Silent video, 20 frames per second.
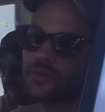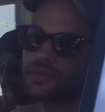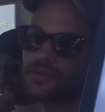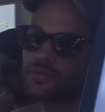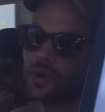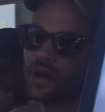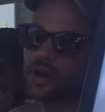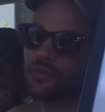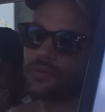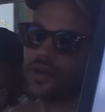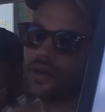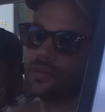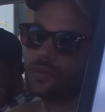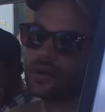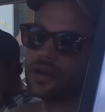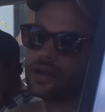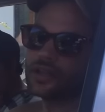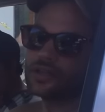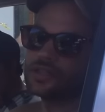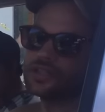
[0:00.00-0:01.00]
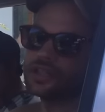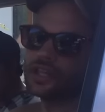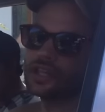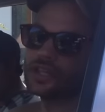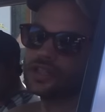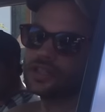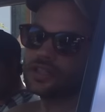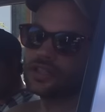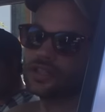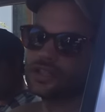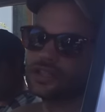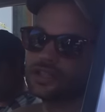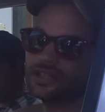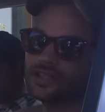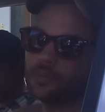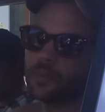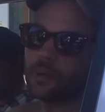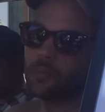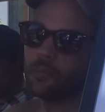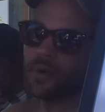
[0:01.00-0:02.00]
That's why I'm not wearing a shirt,
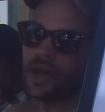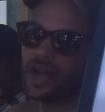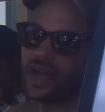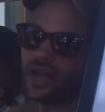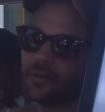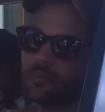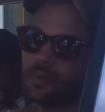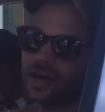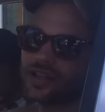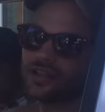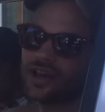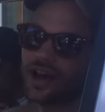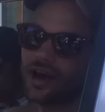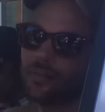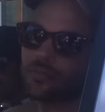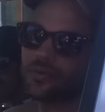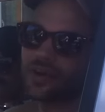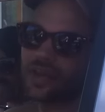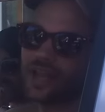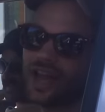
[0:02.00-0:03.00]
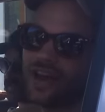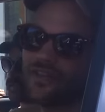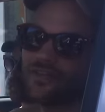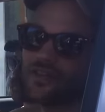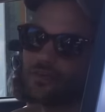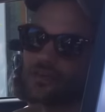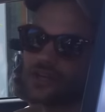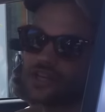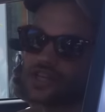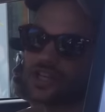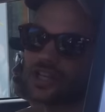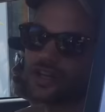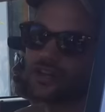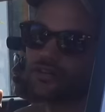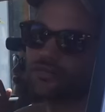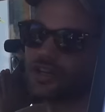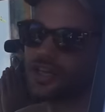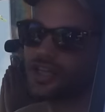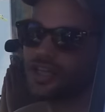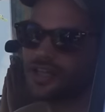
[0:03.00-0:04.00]
because I'm a man about to operate. Joey, you have your.